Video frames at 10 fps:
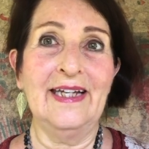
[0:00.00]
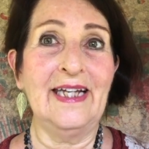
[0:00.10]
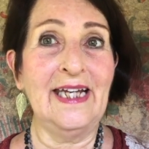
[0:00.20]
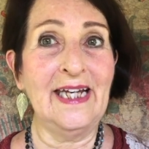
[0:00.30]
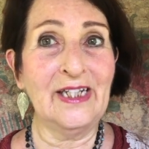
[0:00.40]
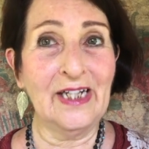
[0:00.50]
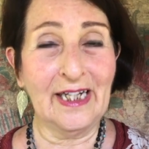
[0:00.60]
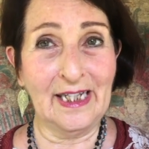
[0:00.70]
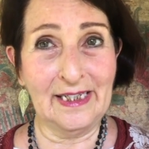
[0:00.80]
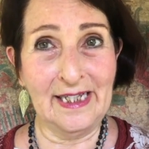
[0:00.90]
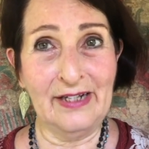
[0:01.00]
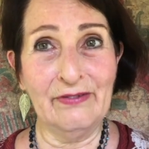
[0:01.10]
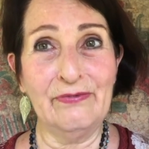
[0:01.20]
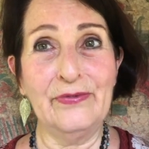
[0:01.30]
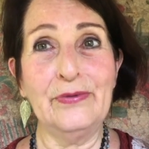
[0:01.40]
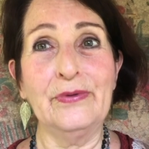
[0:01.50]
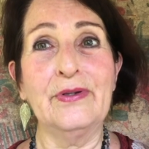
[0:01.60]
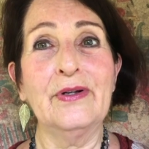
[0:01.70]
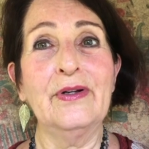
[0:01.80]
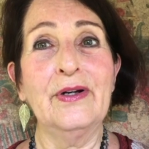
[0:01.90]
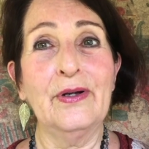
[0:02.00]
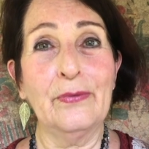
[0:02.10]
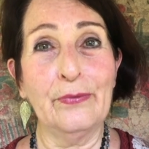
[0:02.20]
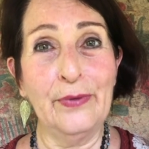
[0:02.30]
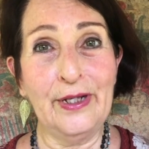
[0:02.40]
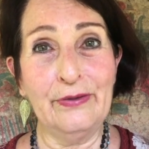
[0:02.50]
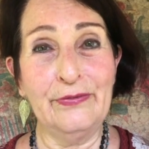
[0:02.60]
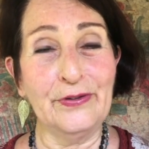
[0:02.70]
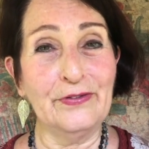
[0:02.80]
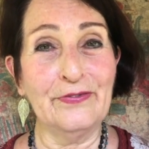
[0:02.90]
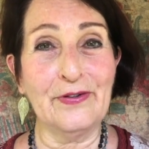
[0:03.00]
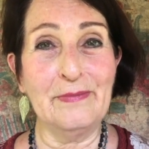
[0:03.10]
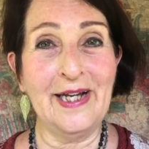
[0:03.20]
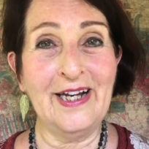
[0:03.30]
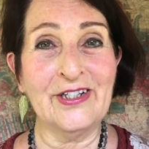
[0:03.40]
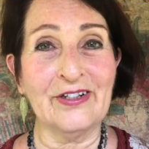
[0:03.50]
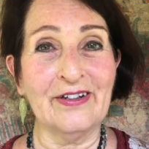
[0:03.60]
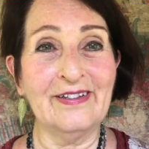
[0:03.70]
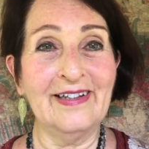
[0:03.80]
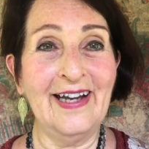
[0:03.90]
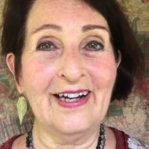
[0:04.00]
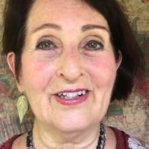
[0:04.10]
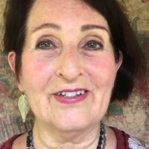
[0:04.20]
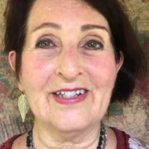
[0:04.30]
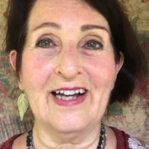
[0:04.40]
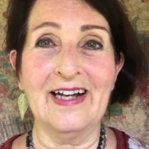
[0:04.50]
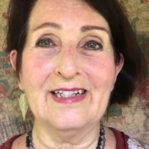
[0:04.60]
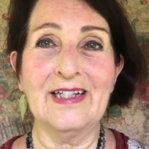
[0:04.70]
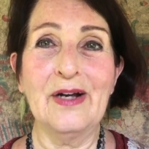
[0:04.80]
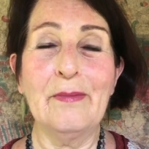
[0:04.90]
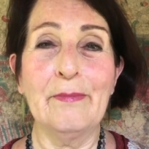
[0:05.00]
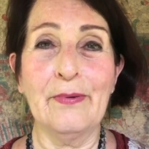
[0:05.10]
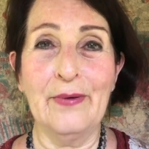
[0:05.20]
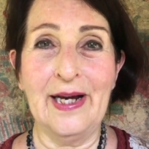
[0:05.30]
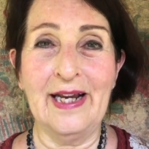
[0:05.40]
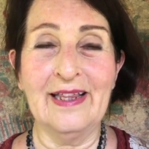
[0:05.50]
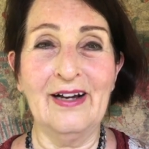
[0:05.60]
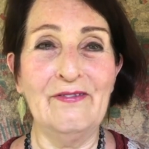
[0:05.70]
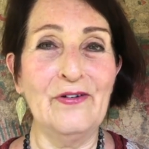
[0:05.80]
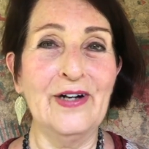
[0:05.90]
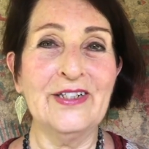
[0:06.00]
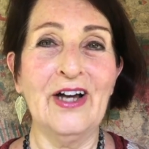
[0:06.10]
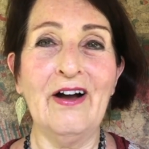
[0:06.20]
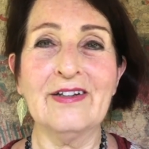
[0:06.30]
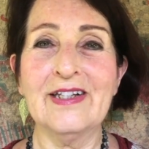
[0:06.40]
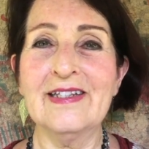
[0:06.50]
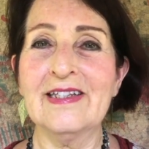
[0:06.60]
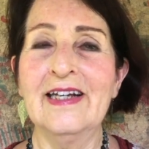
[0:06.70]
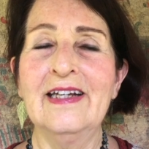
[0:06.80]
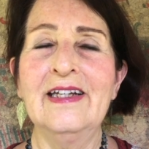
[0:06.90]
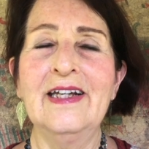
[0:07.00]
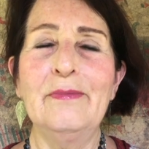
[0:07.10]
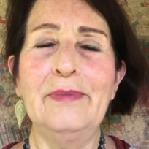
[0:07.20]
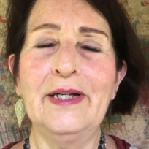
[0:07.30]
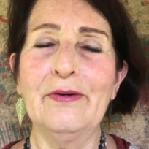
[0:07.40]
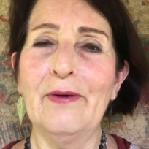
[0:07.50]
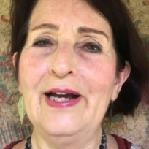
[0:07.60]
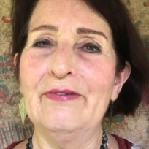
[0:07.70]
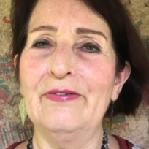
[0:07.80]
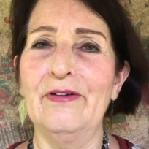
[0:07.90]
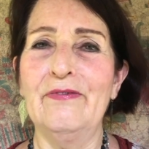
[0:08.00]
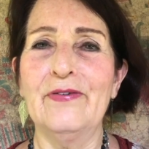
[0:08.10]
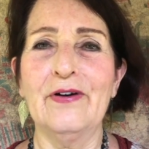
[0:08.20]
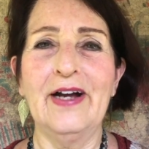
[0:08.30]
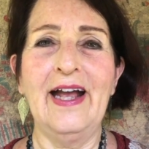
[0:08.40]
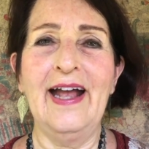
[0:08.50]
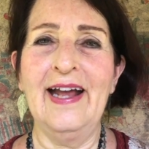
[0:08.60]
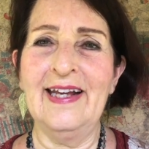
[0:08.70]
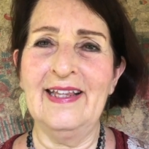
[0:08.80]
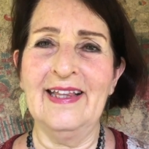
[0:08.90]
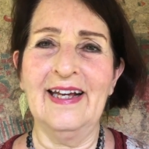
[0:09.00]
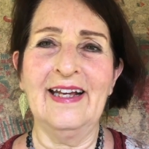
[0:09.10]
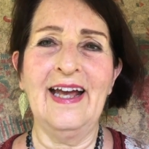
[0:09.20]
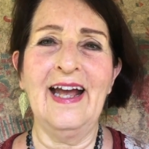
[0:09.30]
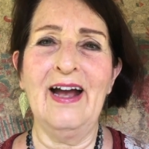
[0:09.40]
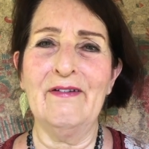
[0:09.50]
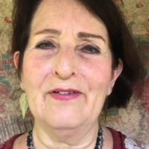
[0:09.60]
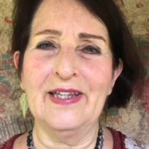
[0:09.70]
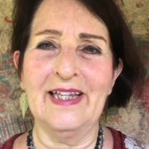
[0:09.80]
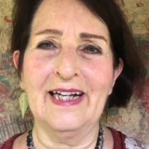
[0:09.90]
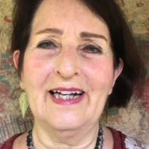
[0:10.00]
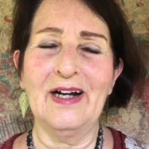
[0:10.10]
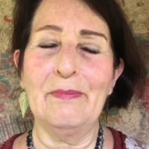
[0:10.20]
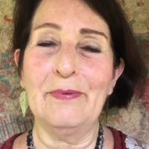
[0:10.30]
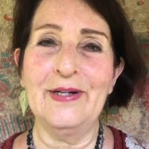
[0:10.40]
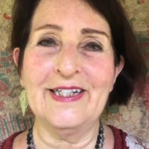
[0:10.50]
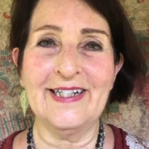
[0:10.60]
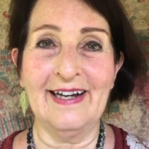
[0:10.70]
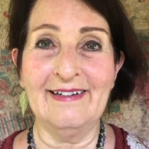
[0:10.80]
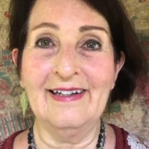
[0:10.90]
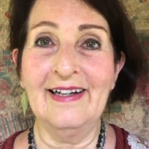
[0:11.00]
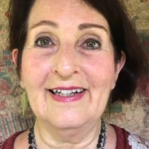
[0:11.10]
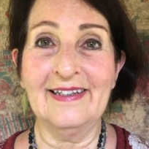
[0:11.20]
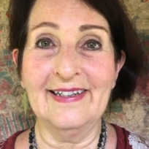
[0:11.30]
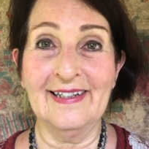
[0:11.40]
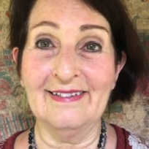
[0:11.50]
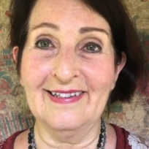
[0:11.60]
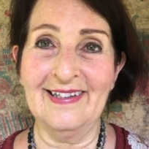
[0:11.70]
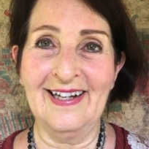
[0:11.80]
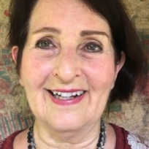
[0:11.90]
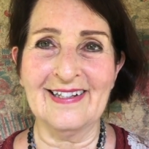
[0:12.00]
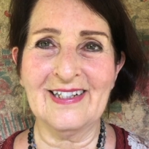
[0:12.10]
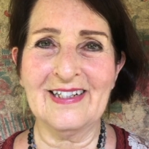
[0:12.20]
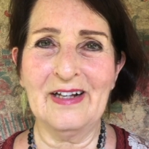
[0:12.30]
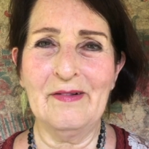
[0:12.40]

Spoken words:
Eat clean food, real food from nature. Exercise, breathe, avoid toxins. Be grateful for anything, everything. Appreciate little things.